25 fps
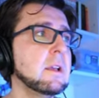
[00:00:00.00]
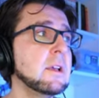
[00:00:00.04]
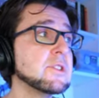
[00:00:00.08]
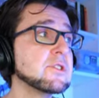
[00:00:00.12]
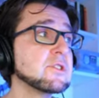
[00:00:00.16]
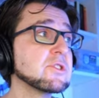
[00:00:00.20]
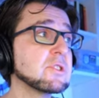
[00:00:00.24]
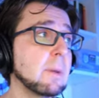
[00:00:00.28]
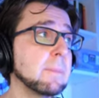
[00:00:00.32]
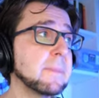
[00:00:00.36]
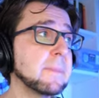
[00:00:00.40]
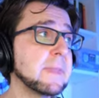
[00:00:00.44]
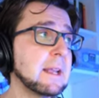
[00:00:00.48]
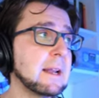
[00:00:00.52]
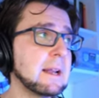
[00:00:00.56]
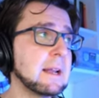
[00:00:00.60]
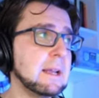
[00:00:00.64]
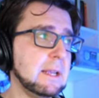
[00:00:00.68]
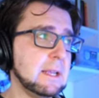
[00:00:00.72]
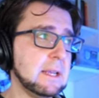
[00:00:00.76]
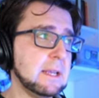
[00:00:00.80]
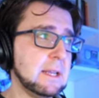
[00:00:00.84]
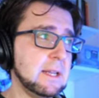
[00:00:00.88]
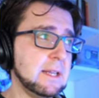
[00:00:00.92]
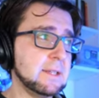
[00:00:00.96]
something
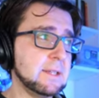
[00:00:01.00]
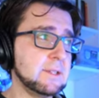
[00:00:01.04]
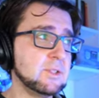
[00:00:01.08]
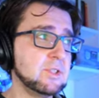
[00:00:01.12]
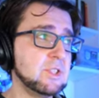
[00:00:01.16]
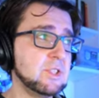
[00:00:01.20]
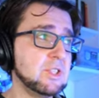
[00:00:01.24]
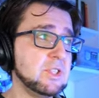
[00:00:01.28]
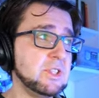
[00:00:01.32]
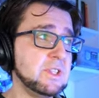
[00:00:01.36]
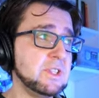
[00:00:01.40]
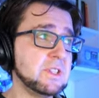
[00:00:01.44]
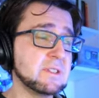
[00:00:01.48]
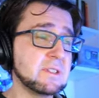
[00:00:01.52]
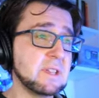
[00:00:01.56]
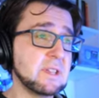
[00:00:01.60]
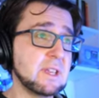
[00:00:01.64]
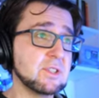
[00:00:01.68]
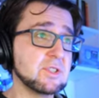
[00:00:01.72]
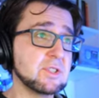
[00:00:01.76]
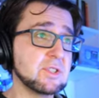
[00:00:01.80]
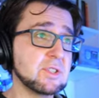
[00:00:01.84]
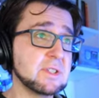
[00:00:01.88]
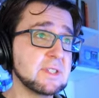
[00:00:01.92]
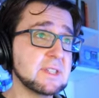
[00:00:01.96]
like LSGG
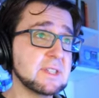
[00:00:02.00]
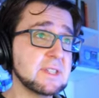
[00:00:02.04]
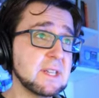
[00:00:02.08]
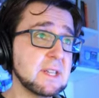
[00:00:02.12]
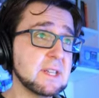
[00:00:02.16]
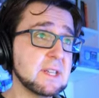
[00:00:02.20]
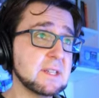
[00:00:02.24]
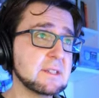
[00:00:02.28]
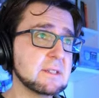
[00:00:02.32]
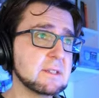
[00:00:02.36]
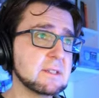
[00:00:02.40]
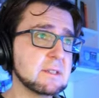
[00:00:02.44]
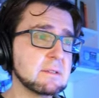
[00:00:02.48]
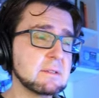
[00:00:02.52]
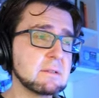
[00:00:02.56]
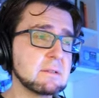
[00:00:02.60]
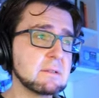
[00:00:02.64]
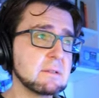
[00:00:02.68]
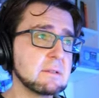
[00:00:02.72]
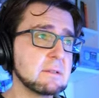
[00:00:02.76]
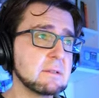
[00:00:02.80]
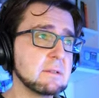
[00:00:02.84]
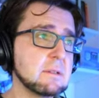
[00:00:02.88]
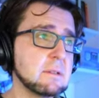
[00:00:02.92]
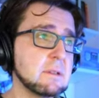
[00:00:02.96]
stage six,
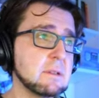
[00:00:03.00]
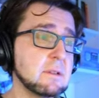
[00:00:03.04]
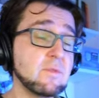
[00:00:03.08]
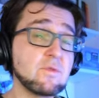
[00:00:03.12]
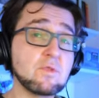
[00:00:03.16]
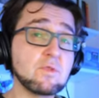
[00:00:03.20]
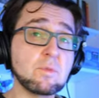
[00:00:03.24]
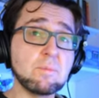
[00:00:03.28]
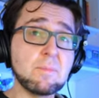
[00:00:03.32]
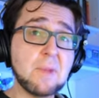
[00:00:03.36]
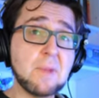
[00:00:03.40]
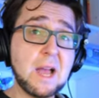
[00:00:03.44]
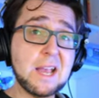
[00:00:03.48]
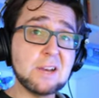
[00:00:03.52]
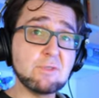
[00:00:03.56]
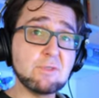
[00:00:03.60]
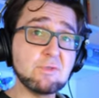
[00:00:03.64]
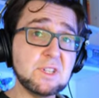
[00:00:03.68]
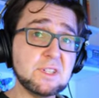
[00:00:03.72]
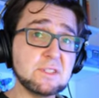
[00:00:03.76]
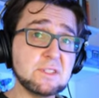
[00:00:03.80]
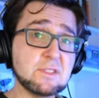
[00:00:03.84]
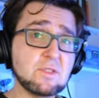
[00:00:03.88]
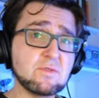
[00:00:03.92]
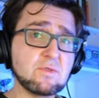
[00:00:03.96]
from my
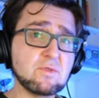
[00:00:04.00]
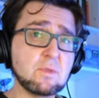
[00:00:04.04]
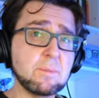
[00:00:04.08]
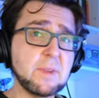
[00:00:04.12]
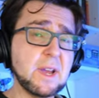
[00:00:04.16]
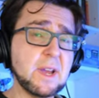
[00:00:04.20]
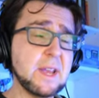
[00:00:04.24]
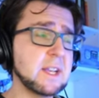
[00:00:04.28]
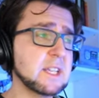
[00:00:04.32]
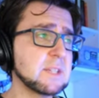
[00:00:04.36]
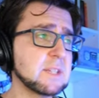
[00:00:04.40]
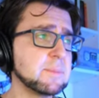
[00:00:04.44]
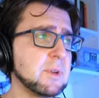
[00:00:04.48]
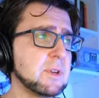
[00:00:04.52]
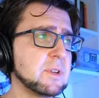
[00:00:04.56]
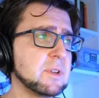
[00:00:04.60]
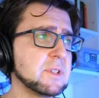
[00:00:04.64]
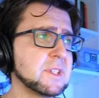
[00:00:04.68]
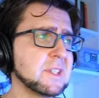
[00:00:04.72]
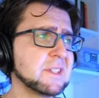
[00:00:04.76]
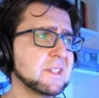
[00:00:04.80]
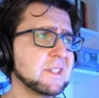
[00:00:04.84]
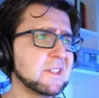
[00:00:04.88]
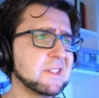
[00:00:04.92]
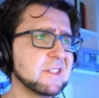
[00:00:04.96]
research, from my
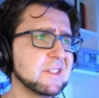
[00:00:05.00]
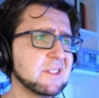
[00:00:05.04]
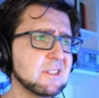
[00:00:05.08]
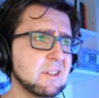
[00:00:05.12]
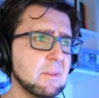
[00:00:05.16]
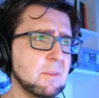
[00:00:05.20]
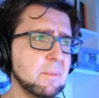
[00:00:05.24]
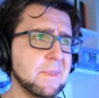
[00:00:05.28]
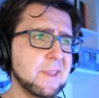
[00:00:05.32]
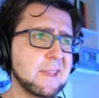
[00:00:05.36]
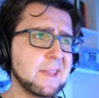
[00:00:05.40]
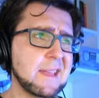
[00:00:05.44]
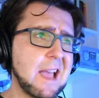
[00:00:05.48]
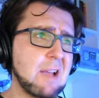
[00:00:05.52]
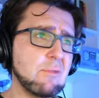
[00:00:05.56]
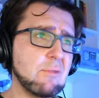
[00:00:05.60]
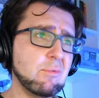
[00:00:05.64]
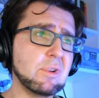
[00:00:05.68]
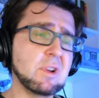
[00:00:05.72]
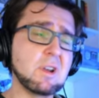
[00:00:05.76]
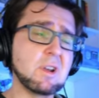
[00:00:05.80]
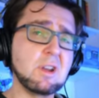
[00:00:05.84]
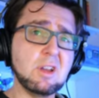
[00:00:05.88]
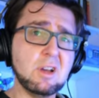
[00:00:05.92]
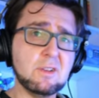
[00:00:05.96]
experiences, is something I
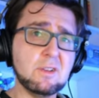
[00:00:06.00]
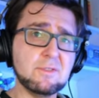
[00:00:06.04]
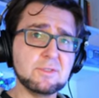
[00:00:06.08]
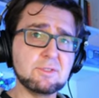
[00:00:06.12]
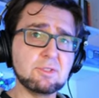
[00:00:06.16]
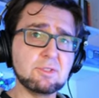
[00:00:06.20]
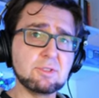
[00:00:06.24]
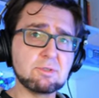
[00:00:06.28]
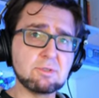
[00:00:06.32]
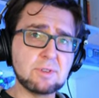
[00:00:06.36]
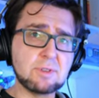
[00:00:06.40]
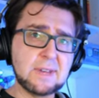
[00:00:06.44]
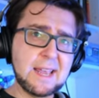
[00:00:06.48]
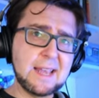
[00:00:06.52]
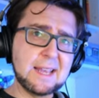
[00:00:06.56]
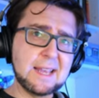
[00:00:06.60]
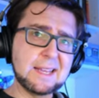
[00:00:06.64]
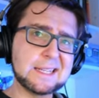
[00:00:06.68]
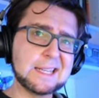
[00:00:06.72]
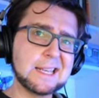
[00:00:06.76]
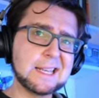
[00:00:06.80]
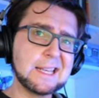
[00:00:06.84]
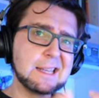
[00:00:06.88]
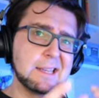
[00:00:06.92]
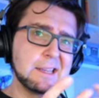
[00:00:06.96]
would love to
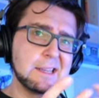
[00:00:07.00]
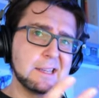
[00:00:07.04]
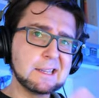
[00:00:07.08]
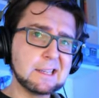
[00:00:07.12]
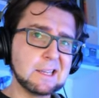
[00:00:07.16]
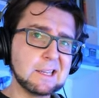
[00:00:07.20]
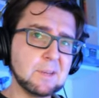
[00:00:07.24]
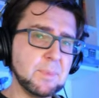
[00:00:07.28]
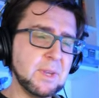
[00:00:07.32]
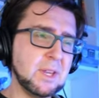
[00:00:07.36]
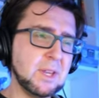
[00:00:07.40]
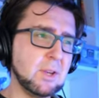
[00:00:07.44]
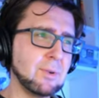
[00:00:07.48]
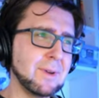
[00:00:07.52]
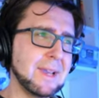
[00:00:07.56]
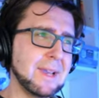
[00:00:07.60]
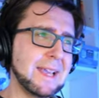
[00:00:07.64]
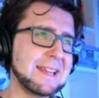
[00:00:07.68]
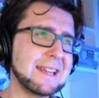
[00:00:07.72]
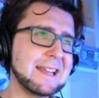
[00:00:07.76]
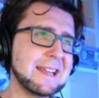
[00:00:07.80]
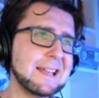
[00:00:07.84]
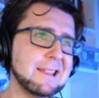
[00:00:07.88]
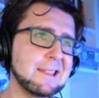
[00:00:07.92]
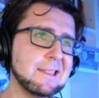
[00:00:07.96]
create in Pico
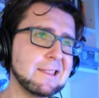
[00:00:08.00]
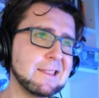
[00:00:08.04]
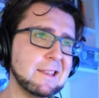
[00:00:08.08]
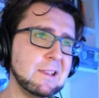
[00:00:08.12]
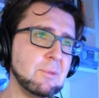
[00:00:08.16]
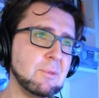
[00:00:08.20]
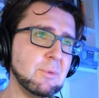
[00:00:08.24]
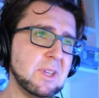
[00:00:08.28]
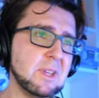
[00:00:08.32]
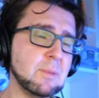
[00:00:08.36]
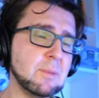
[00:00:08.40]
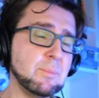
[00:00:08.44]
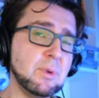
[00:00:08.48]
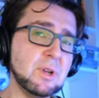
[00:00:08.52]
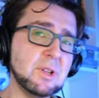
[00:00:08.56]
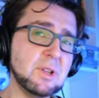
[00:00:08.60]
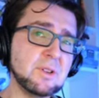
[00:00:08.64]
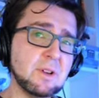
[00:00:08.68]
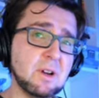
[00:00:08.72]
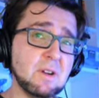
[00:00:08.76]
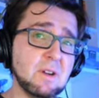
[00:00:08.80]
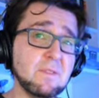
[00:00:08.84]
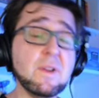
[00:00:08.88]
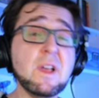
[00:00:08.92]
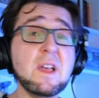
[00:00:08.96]
8, and I think we can pull
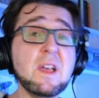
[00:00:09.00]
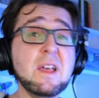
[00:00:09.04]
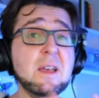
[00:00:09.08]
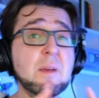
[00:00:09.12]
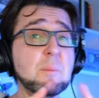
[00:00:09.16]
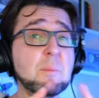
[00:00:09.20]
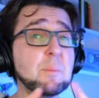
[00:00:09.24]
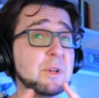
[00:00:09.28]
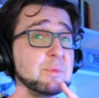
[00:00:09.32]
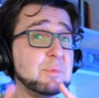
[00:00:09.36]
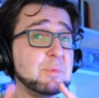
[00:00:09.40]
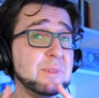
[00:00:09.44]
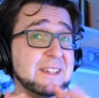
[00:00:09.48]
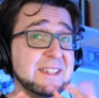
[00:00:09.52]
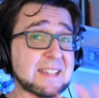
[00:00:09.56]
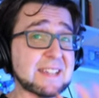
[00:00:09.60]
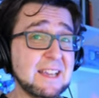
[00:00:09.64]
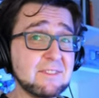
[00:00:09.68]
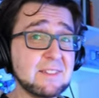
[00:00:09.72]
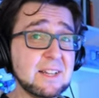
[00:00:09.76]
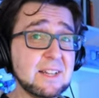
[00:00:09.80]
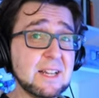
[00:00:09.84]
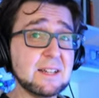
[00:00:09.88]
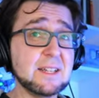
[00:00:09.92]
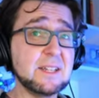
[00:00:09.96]
it off, but we're
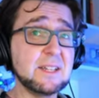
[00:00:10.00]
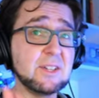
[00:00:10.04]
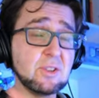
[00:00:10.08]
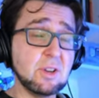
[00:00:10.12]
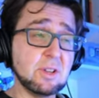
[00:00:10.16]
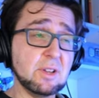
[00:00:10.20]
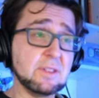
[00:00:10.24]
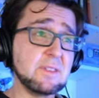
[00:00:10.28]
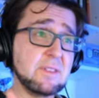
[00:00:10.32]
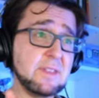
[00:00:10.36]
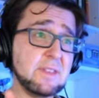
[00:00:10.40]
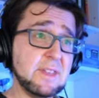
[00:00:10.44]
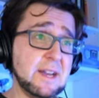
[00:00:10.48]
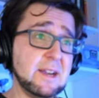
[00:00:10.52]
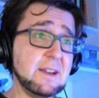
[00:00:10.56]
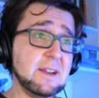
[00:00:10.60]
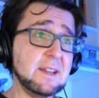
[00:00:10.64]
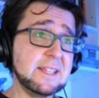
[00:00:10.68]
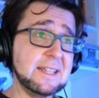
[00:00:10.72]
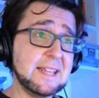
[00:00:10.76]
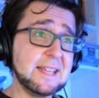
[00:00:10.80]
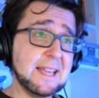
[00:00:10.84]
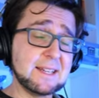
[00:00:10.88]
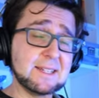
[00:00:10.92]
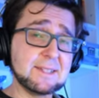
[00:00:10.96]
definitely not
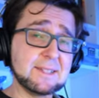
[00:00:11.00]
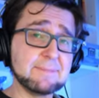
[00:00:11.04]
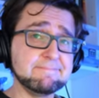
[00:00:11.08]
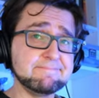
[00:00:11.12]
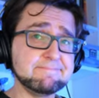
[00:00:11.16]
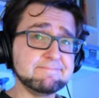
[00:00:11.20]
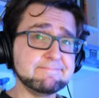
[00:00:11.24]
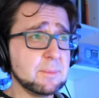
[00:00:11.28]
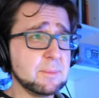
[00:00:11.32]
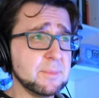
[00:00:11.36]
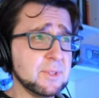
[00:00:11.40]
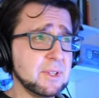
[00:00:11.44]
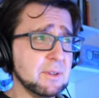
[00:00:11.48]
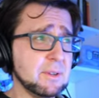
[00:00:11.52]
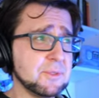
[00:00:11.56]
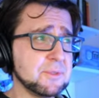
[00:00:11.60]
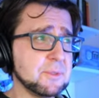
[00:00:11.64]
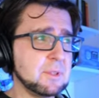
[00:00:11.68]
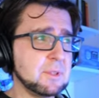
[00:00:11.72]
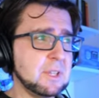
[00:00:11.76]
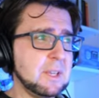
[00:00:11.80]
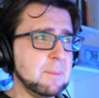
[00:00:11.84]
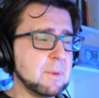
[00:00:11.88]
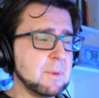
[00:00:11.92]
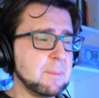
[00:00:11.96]
there yet. Something
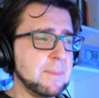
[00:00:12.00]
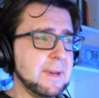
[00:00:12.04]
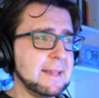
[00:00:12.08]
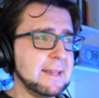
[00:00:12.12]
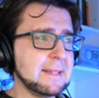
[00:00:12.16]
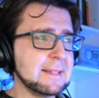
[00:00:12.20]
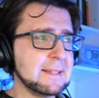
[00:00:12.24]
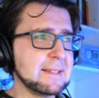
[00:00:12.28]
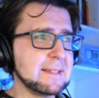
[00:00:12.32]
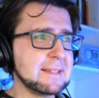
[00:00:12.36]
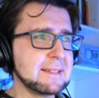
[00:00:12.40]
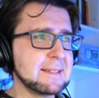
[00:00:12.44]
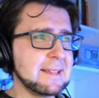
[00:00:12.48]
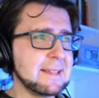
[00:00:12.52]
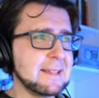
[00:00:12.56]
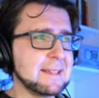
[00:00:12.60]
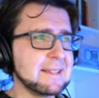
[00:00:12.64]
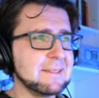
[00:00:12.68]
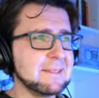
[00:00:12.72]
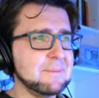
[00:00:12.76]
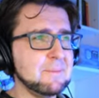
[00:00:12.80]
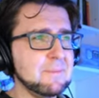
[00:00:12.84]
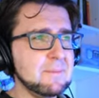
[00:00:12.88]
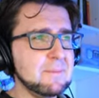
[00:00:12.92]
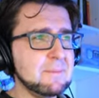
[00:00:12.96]
also to keep in mind is
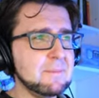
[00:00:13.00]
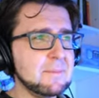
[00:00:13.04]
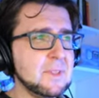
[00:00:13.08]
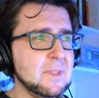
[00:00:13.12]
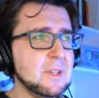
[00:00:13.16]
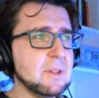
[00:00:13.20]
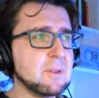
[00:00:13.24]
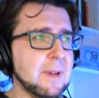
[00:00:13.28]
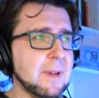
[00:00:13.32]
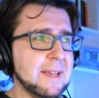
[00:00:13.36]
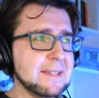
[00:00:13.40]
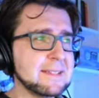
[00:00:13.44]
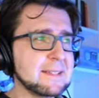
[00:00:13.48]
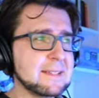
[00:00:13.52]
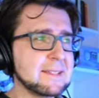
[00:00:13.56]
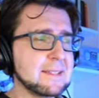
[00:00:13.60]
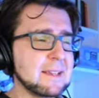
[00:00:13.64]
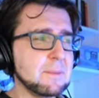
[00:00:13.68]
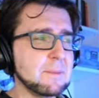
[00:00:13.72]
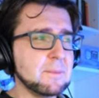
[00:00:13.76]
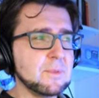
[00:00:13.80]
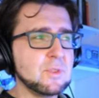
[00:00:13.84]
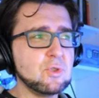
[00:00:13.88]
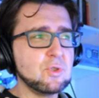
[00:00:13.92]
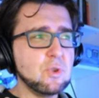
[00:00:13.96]
that, you know, as I
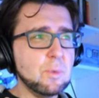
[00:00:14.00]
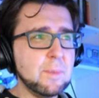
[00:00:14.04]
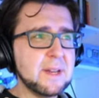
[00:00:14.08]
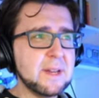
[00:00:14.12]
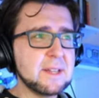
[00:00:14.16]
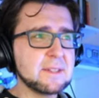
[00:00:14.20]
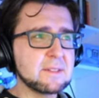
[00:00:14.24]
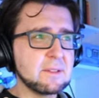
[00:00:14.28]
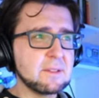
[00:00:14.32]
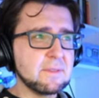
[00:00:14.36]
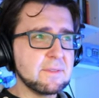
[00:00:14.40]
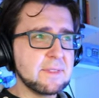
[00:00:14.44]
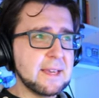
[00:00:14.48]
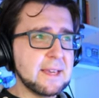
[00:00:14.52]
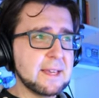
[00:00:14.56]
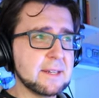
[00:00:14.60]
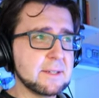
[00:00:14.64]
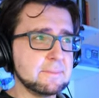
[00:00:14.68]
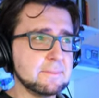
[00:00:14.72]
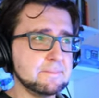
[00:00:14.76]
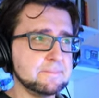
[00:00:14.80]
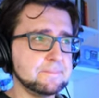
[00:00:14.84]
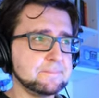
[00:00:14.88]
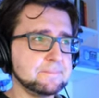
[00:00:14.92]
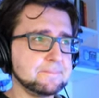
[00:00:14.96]
said, two minutes of
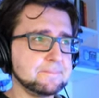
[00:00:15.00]
that